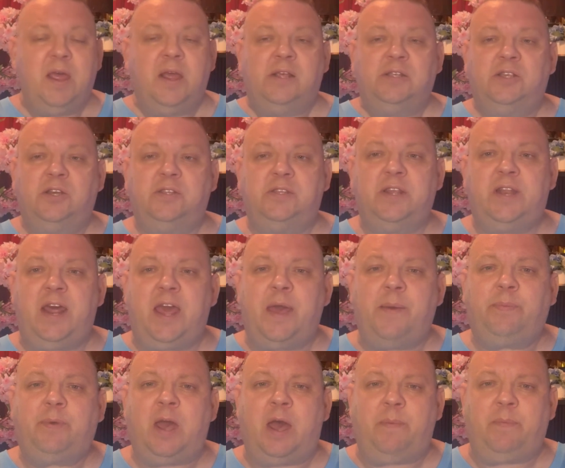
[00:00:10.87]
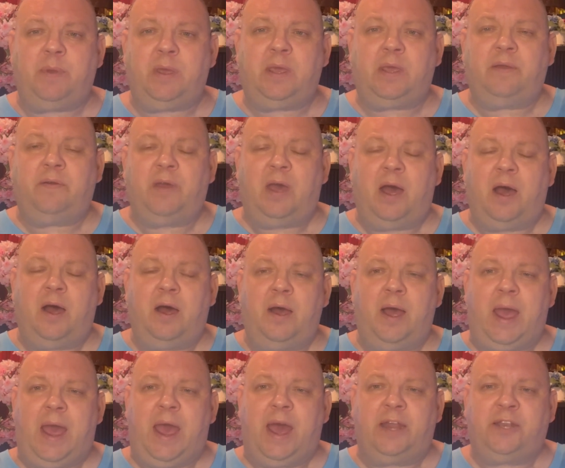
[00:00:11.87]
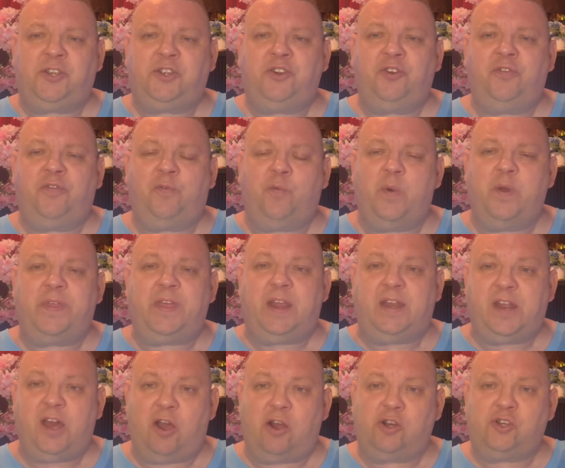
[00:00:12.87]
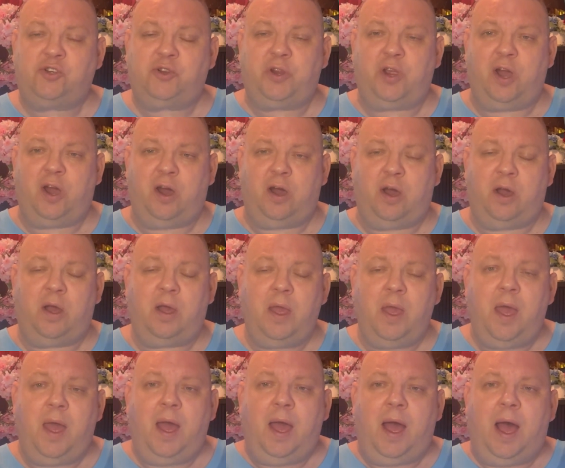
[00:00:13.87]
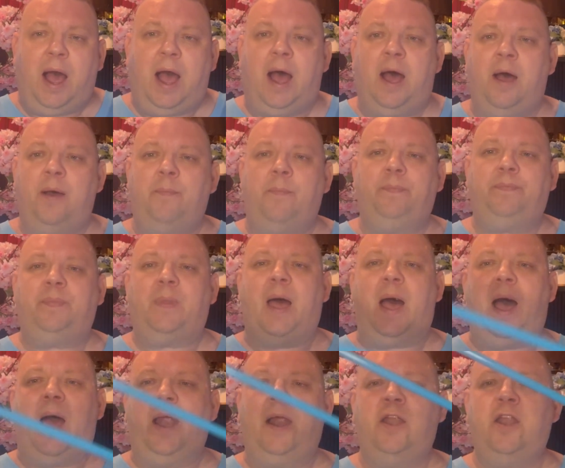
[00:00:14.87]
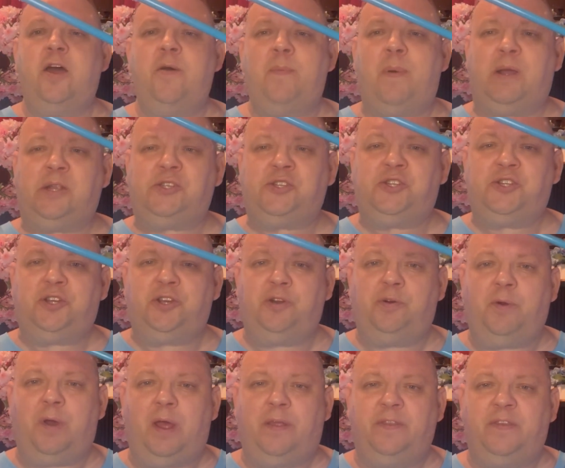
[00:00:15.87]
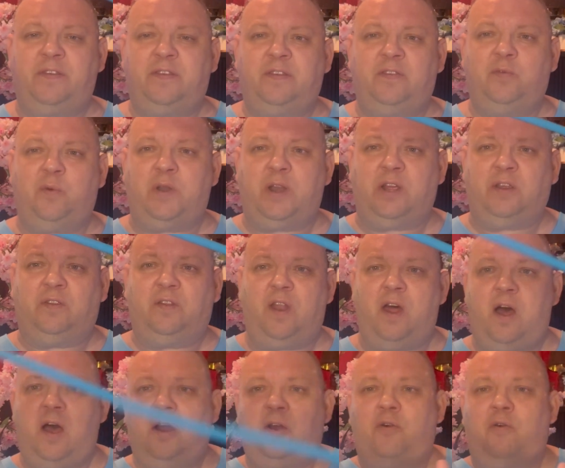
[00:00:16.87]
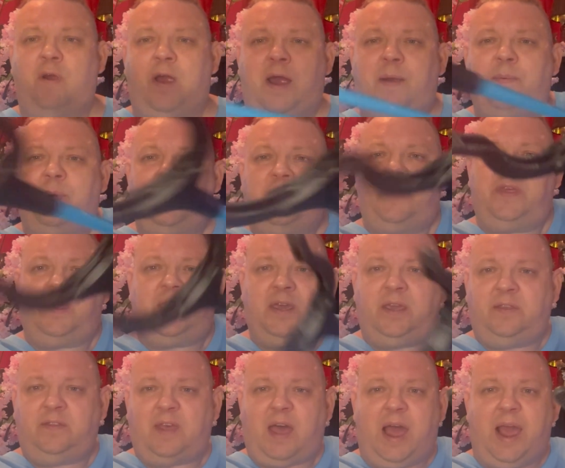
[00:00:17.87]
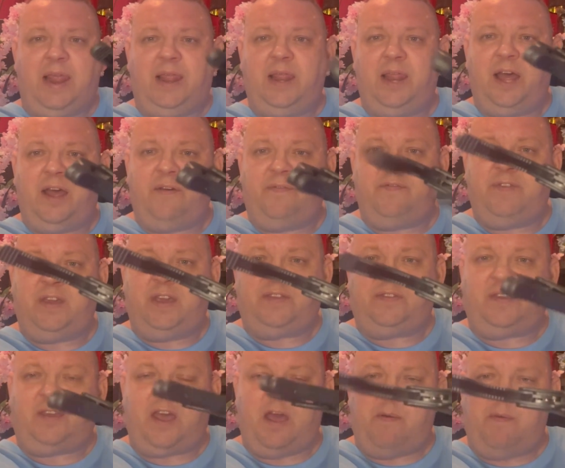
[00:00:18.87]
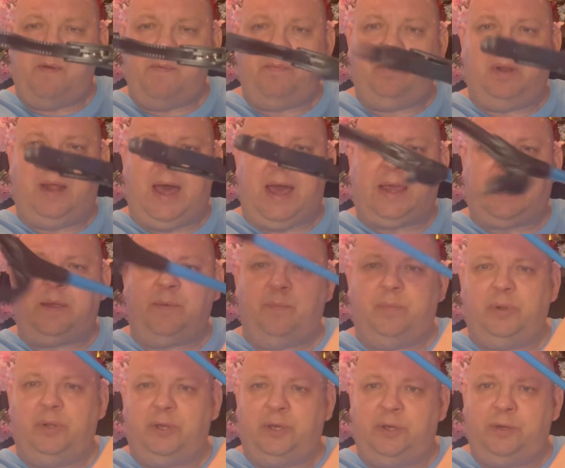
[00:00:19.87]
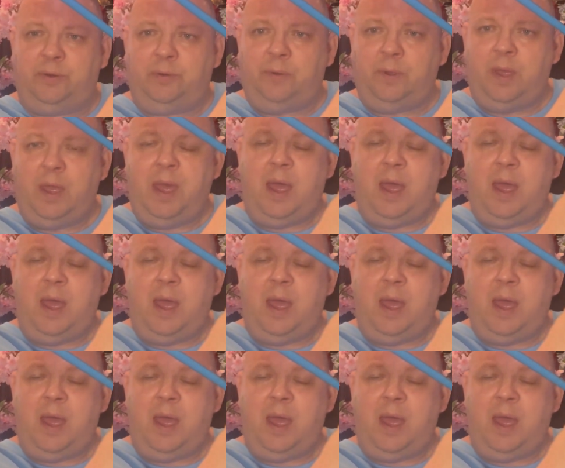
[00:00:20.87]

So today I'm coming at you with a Dollar Tree haul. I don't know about you. This is one of those long grabber things. I love these. They come in black and blue.